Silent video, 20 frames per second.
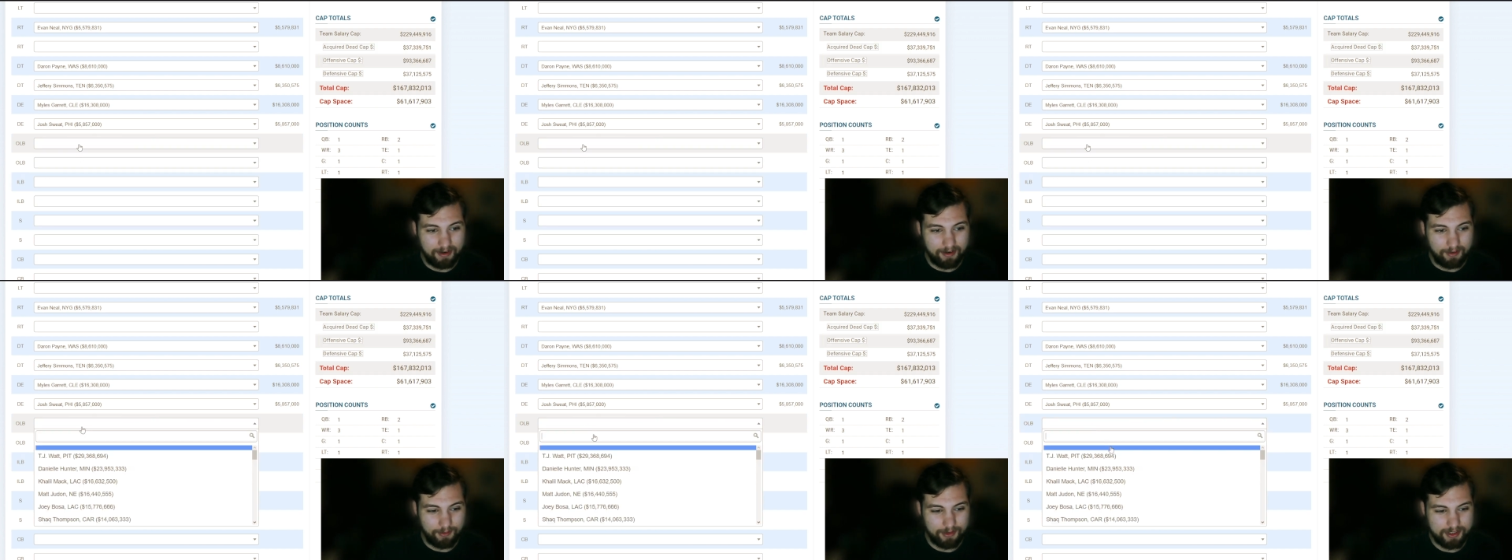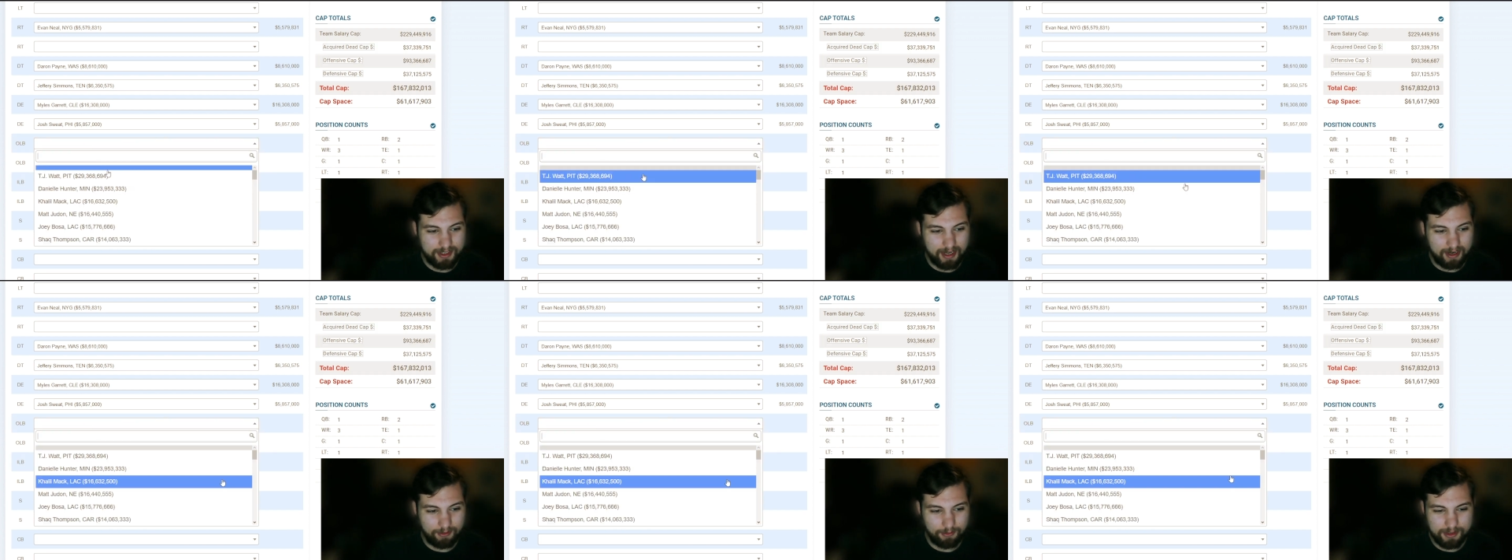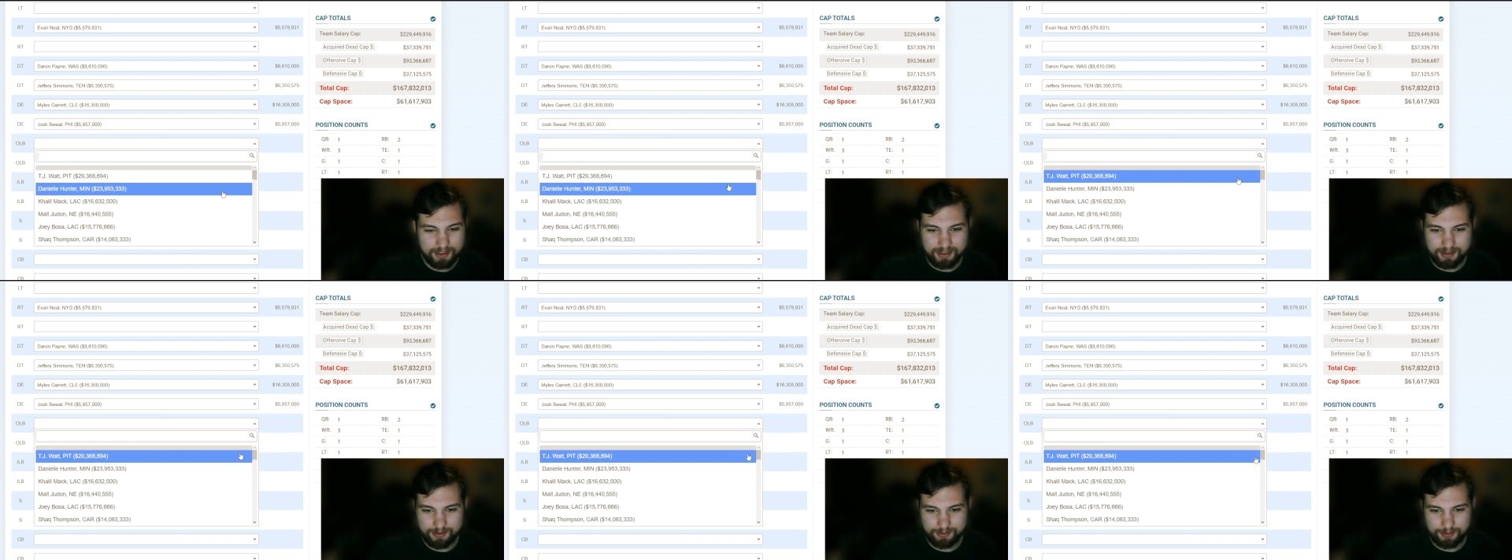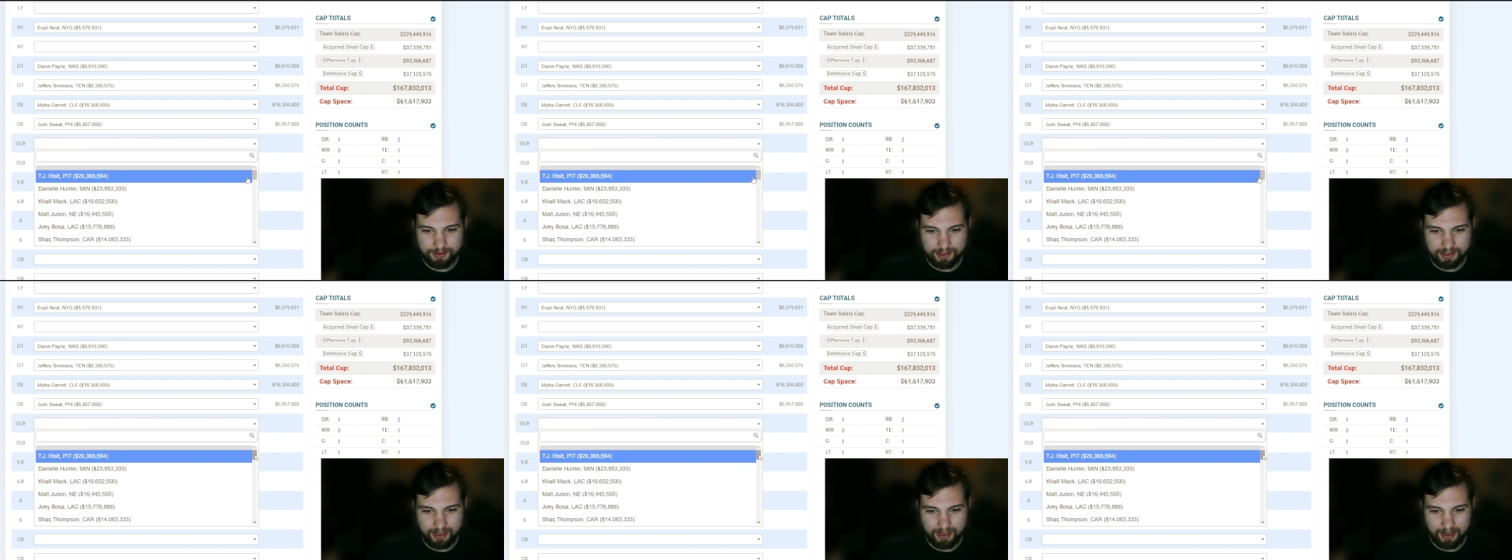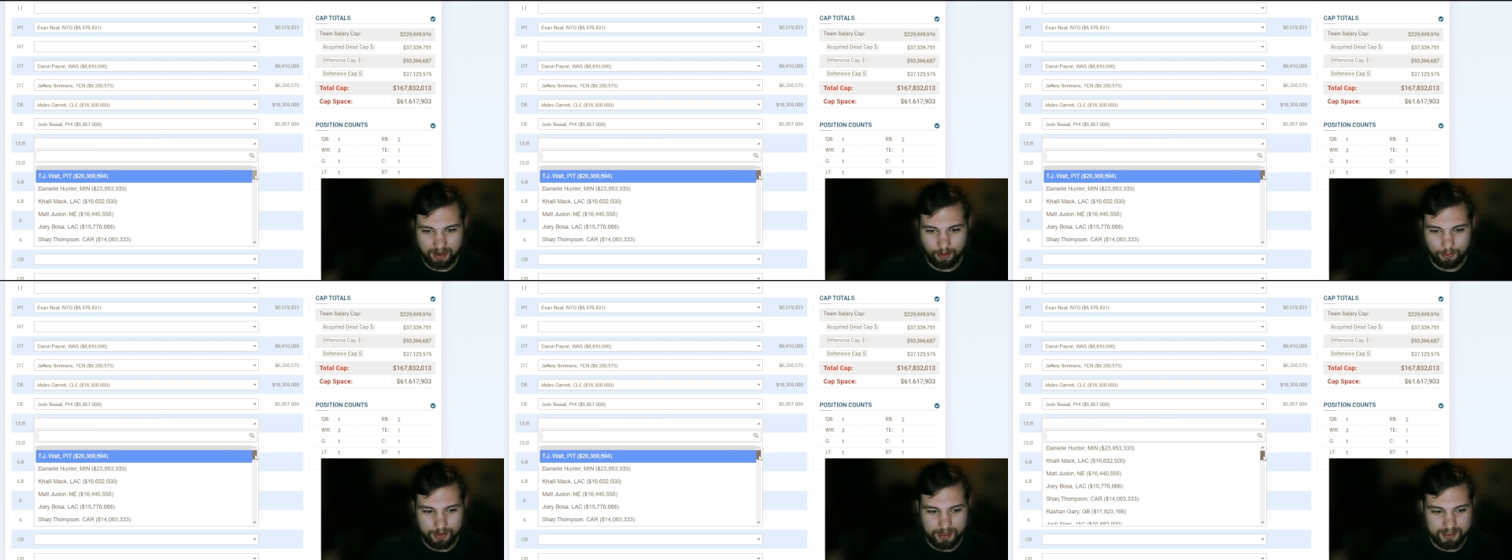Let's kind
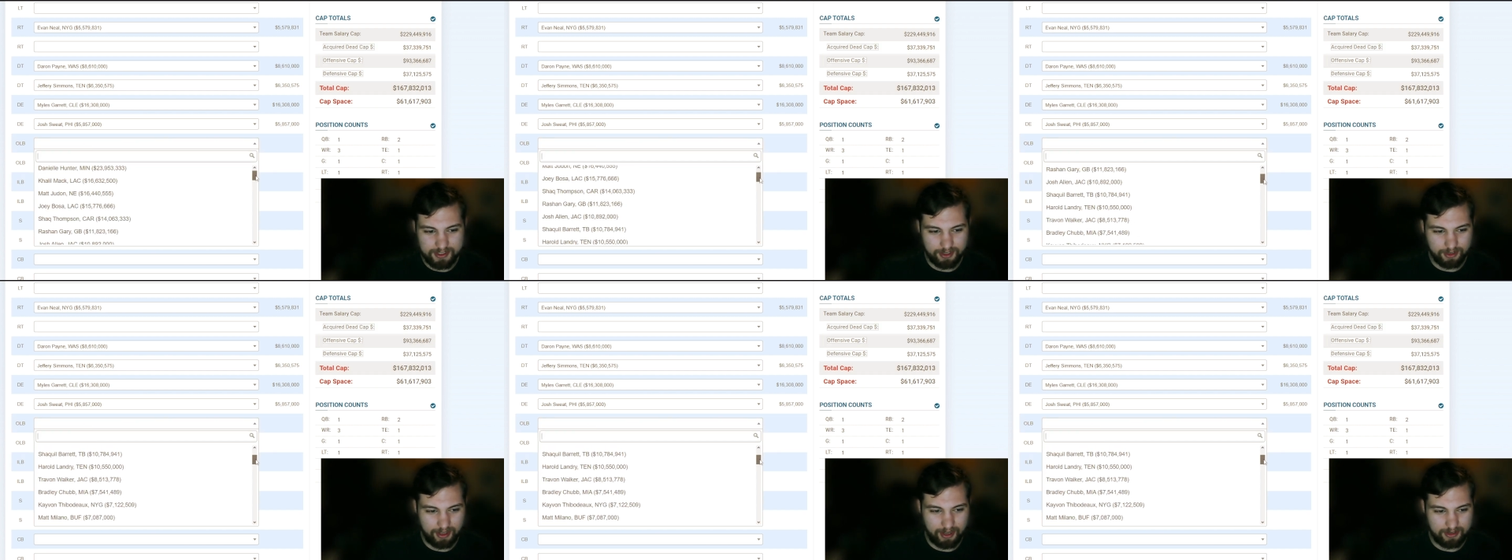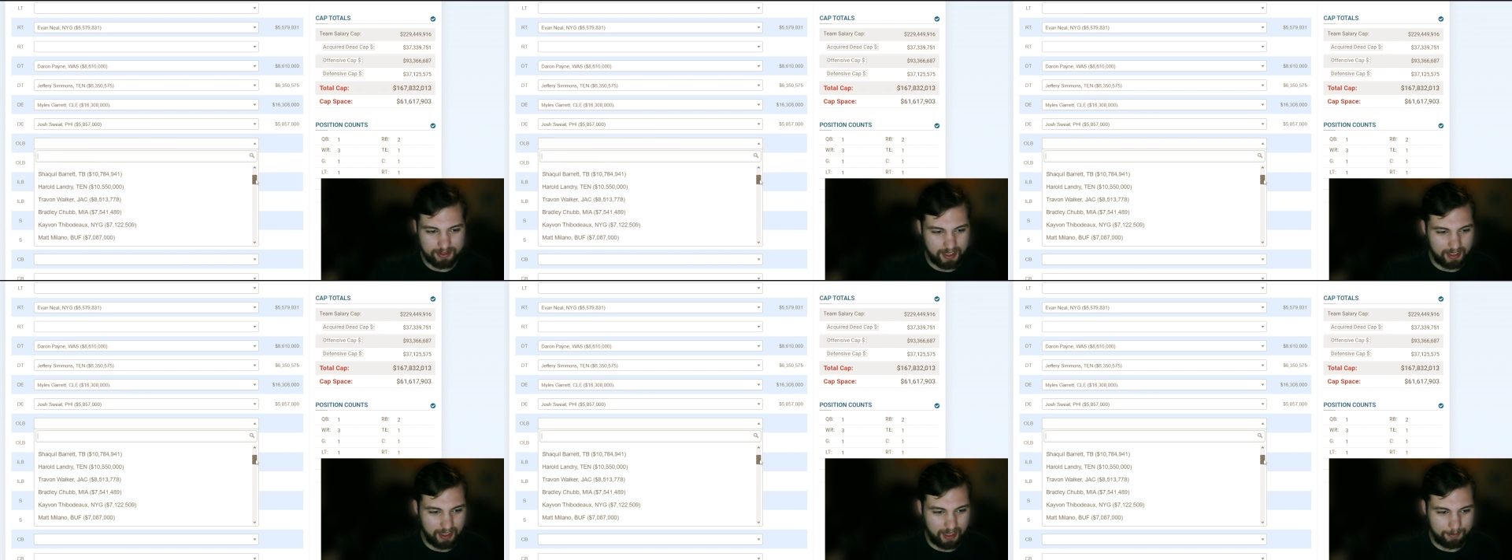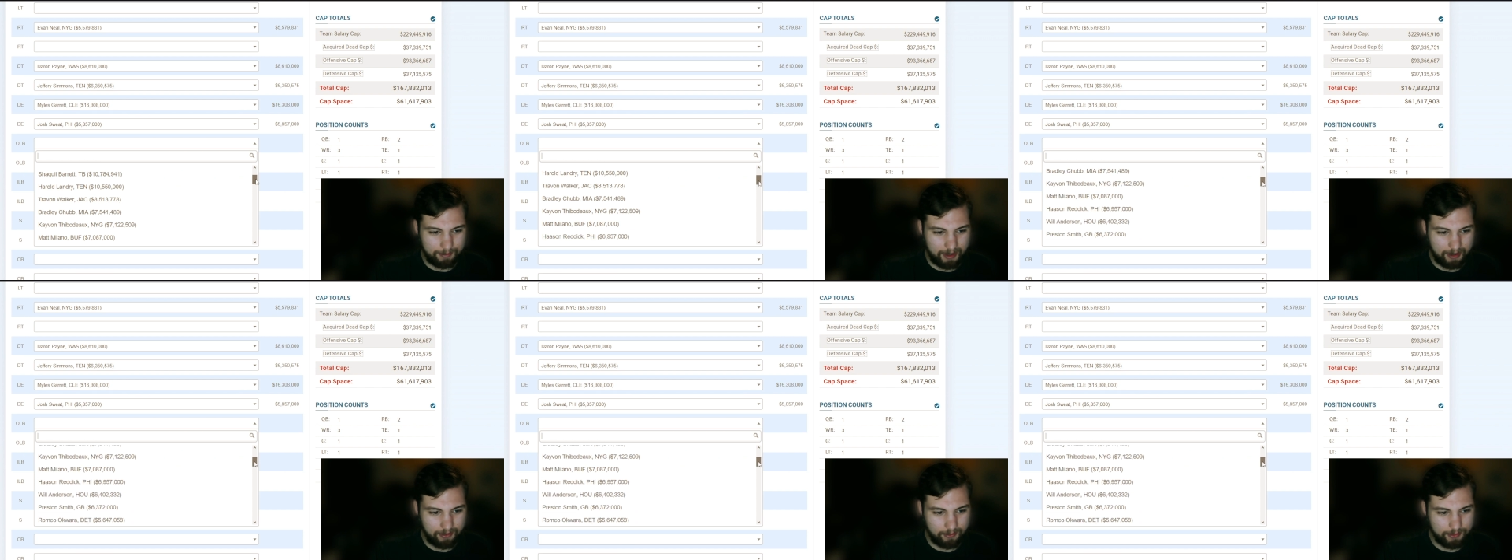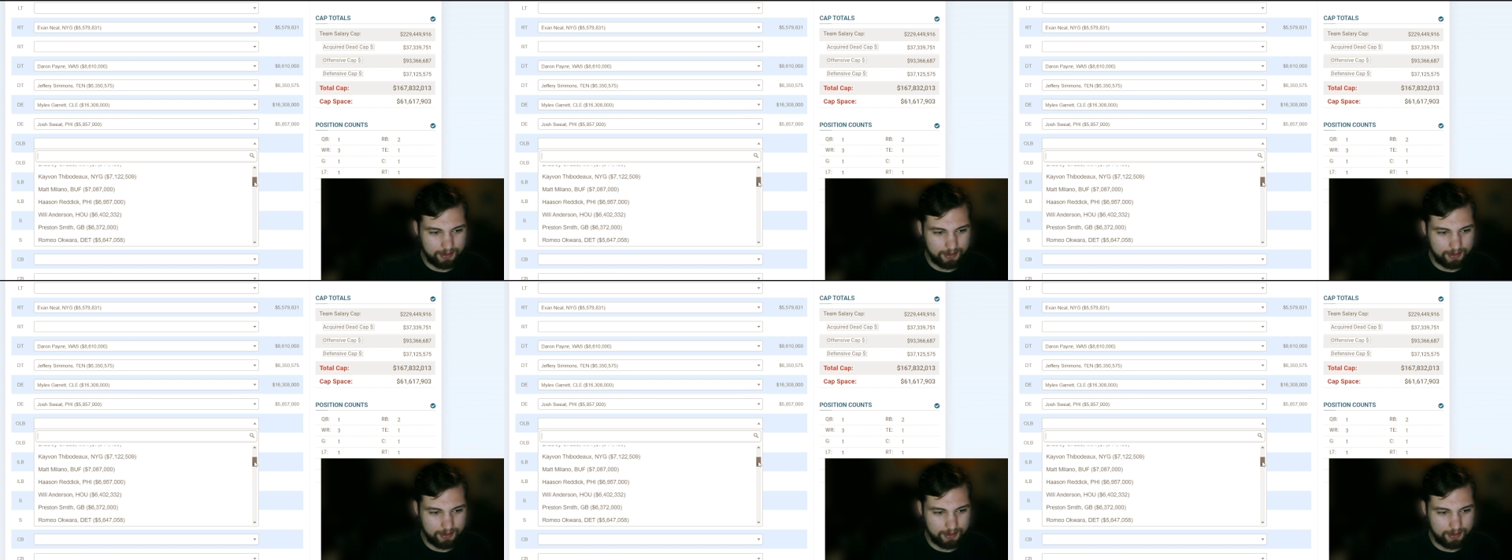of go easy on the outside linebacker.